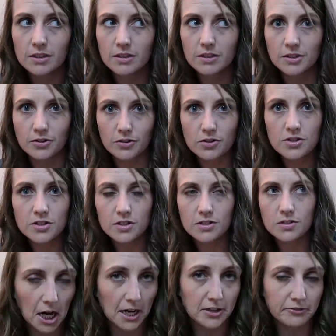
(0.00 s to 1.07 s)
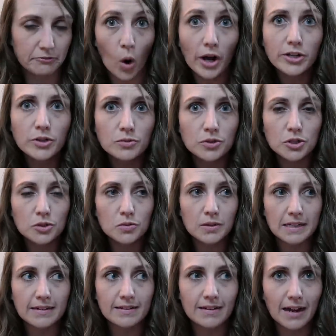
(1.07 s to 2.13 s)
the nurses kind of want you to
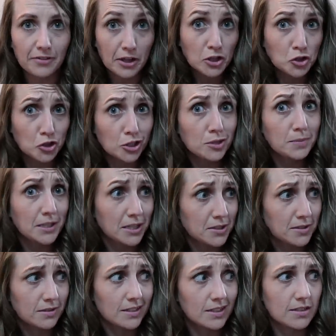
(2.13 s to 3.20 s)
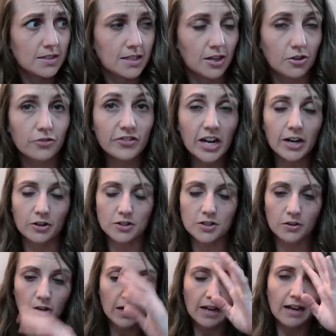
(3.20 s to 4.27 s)
and they should because it's standard of care.
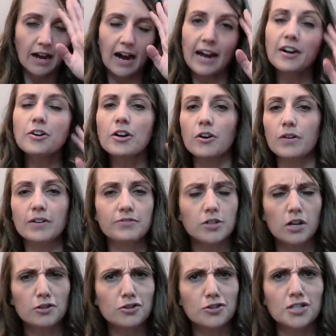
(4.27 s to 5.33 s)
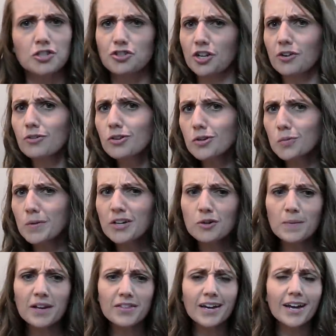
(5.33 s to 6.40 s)
So I don't know if doctors in general are weird
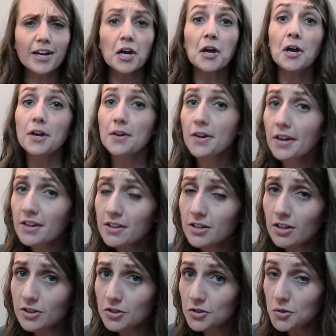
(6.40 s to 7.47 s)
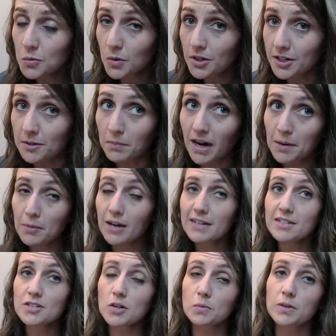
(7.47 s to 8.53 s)
about that. None of the doctors who work in my
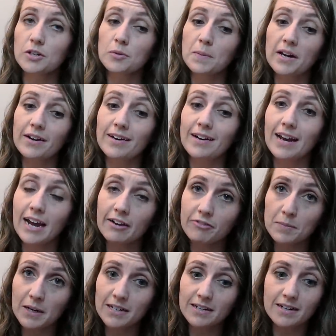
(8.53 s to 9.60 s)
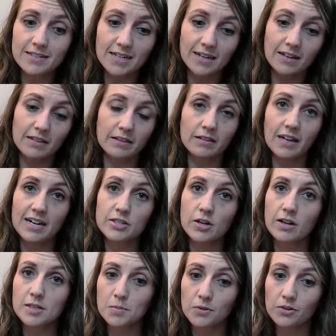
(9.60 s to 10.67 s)
practice are weird about it. Everybody does it. At the last
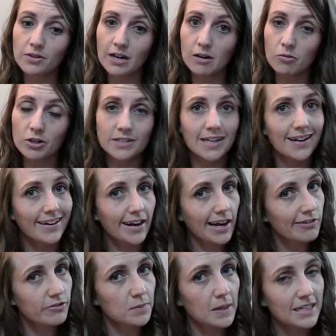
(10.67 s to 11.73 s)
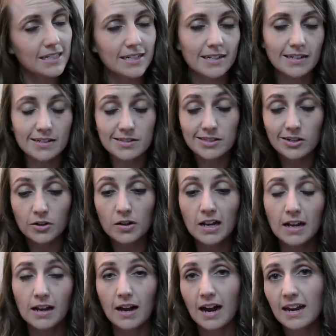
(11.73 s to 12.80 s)
hospital that I worked at, everybody did it. So
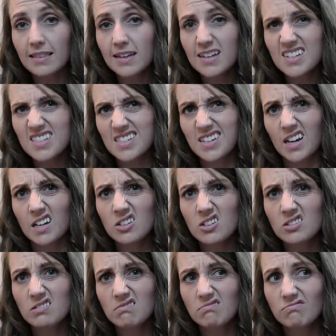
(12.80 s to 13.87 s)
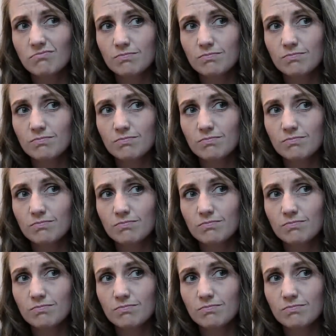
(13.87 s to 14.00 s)
I think it's standard,